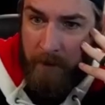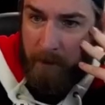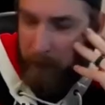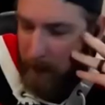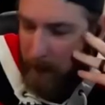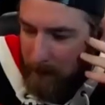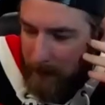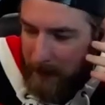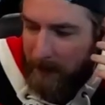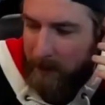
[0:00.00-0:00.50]

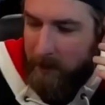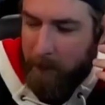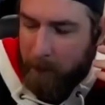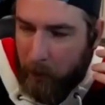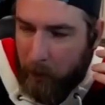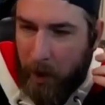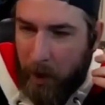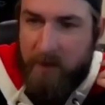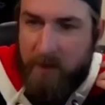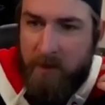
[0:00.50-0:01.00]
but make the
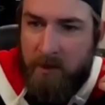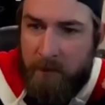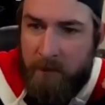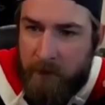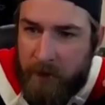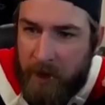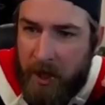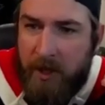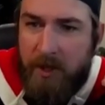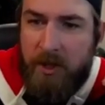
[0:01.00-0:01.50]
process of
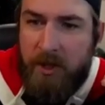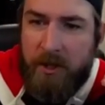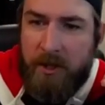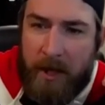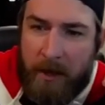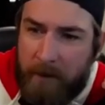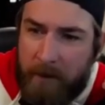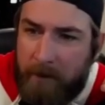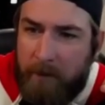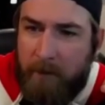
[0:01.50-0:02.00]
changing
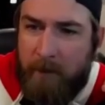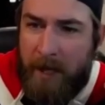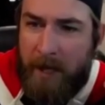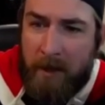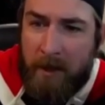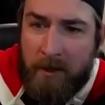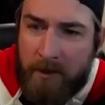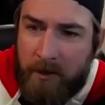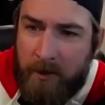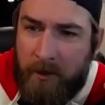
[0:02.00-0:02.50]
that
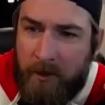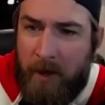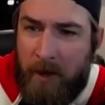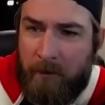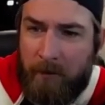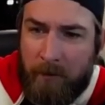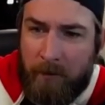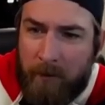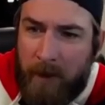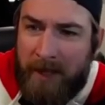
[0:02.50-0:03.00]
canister
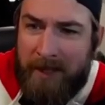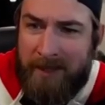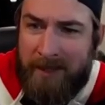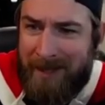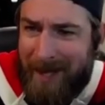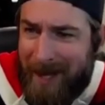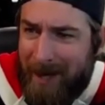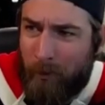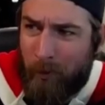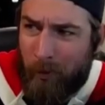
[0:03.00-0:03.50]
out like
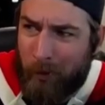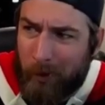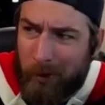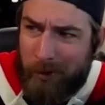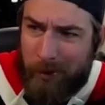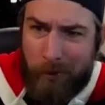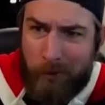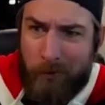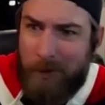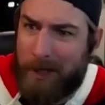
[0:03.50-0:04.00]
not
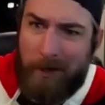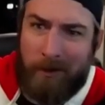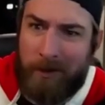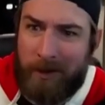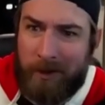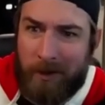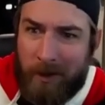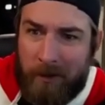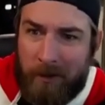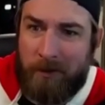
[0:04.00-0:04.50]
worth you
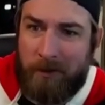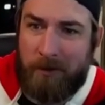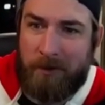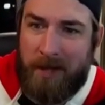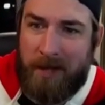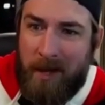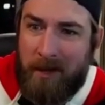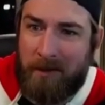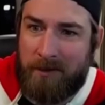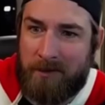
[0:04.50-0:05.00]
carrying 100
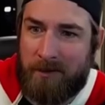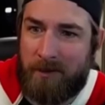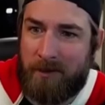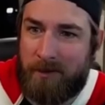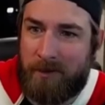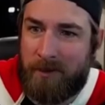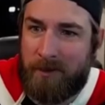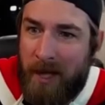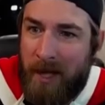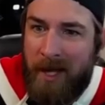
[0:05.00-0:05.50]

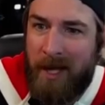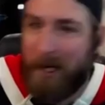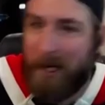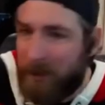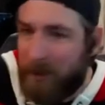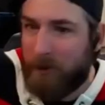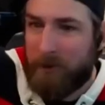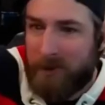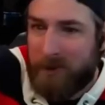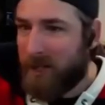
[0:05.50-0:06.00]
canisters and
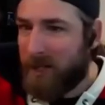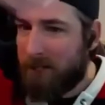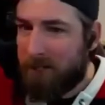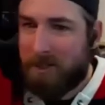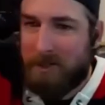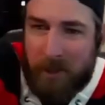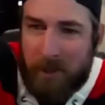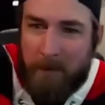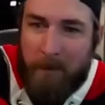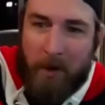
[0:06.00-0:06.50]
yeah. using it to
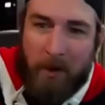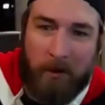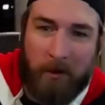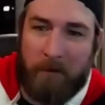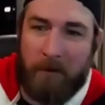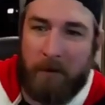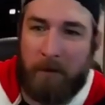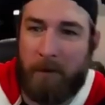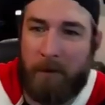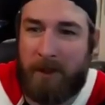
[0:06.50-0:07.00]
jump all
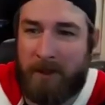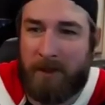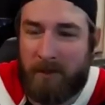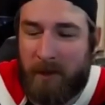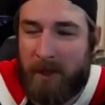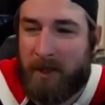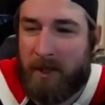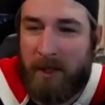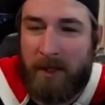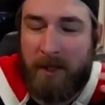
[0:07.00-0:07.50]
over the place
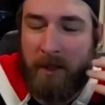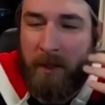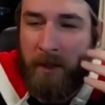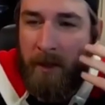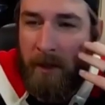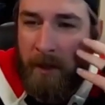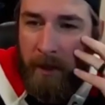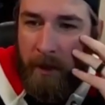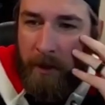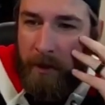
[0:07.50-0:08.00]
right like
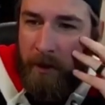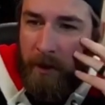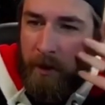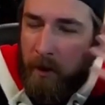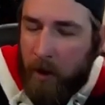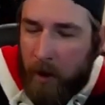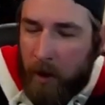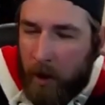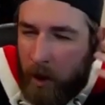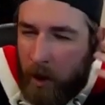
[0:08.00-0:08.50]
there
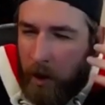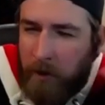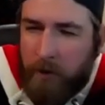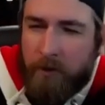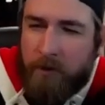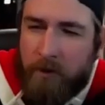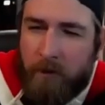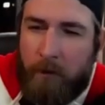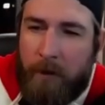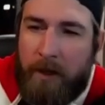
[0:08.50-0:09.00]
are
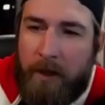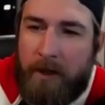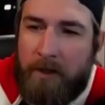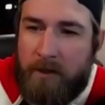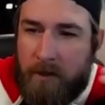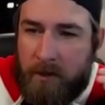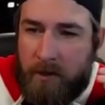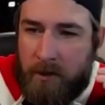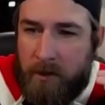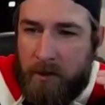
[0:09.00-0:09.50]
hundreds of
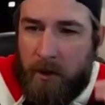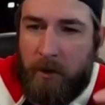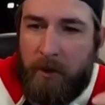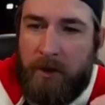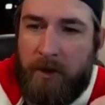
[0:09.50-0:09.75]
ways to slow the